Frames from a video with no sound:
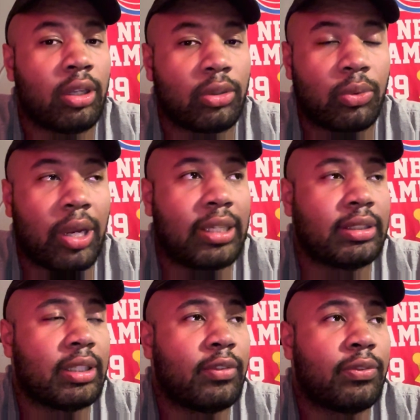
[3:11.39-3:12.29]

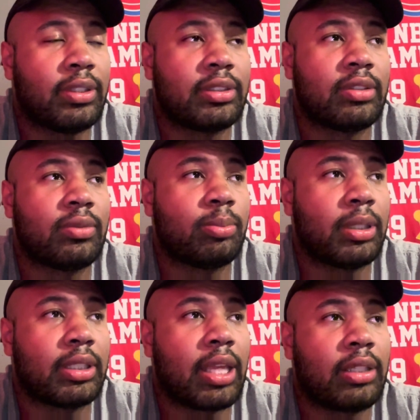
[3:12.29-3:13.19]
great defensive,
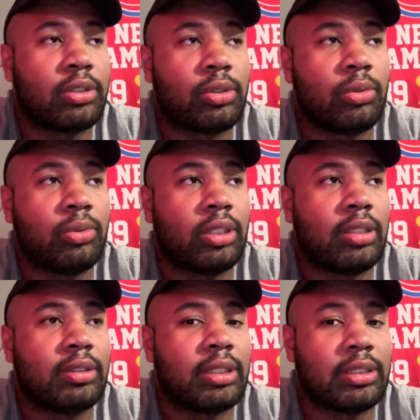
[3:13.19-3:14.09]
but can shoot
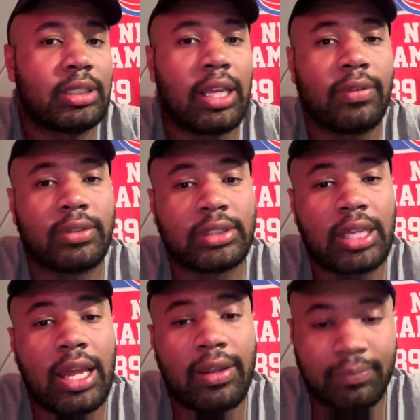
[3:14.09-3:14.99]
to save his
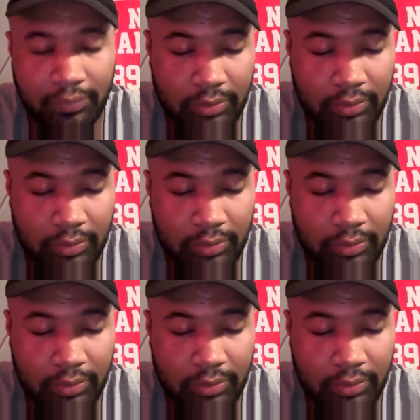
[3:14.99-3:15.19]
life.